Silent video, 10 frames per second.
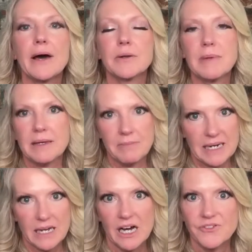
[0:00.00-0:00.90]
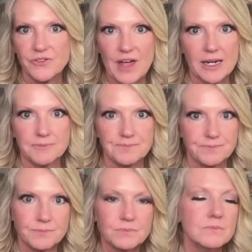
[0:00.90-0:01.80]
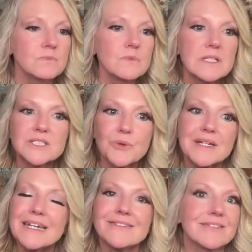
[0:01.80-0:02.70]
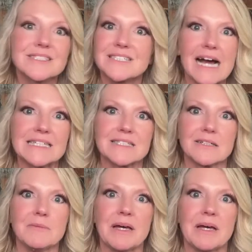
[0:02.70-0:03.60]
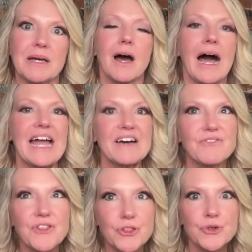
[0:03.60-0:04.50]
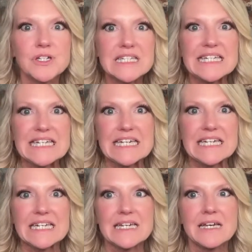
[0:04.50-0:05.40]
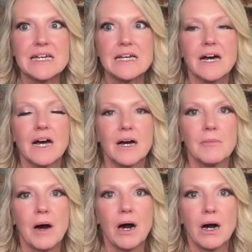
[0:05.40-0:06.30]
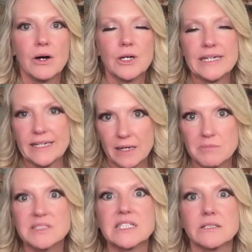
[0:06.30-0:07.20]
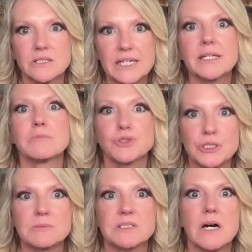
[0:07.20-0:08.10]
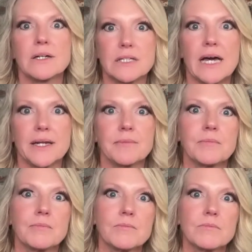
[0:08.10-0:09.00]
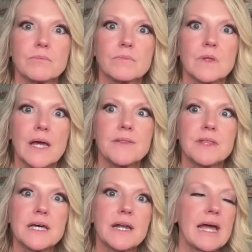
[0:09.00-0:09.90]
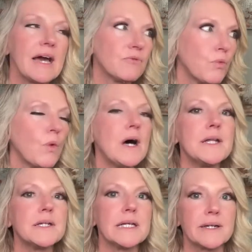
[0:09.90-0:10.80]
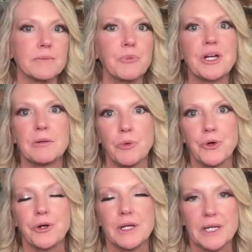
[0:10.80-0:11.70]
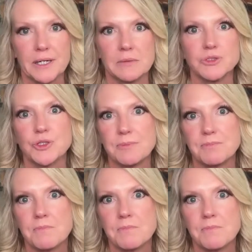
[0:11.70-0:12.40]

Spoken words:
to make money off of that. So again, sky's the limit. I have 13 income streams online. And then I have one in brick and mortar income stream.